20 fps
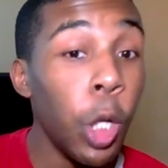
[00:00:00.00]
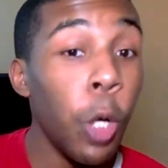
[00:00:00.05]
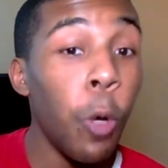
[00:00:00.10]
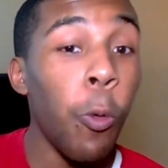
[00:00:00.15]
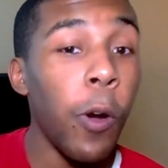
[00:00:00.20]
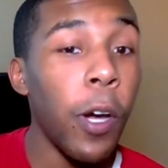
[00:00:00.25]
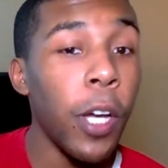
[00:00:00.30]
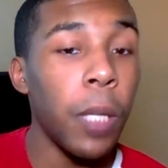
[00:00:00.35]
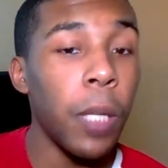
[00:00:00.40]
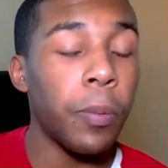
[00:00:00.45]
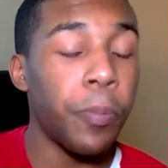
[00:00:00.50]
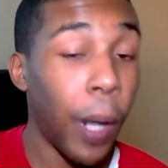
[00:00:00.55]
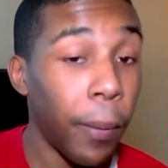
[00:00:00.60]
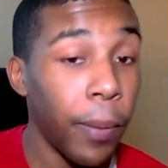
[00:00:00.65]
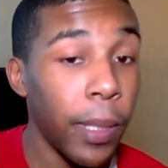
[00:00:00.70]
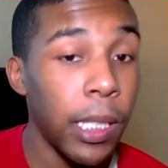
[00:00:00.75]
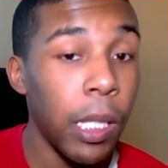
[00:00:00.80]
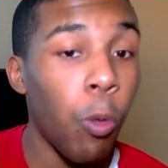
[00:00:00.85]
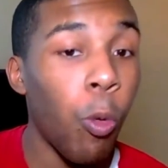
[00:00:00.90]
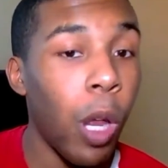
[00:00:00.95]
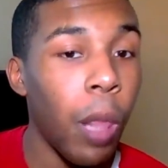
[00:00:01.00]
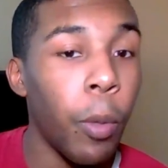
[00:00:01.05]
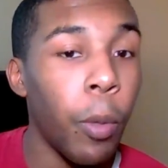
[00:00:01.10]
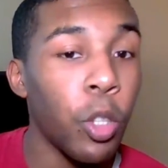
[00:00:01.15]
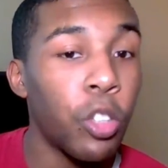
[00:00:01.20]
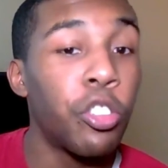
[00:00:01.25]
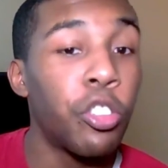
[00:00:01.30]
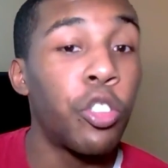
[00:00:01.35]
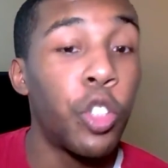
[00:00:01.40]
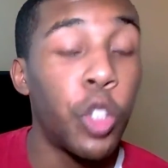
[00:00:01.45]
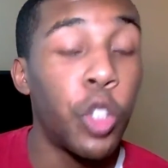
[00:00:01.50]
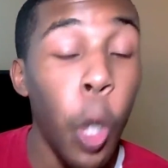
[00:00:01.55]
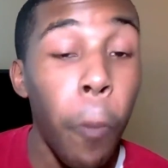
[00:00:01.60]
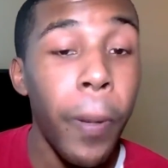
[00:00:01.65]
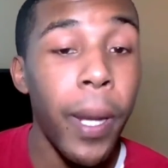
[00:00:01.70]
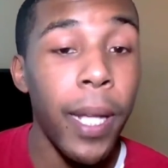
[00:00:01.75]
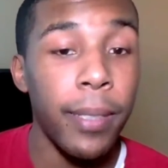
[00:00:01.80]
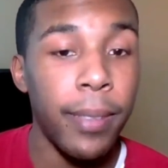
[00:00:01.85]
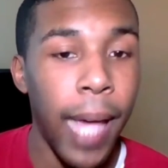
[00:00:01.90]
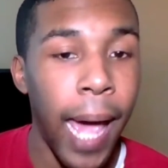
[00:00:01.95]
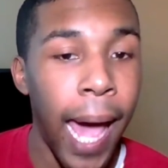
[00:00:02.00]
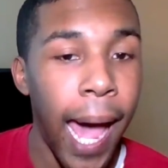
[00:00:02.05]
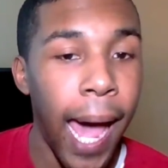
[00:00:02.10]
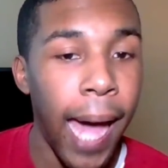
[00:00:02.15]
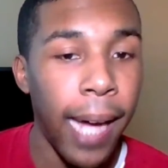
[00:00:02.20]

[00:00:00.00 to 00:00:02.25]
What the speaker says: Lou Williams probably did one of the most stupidest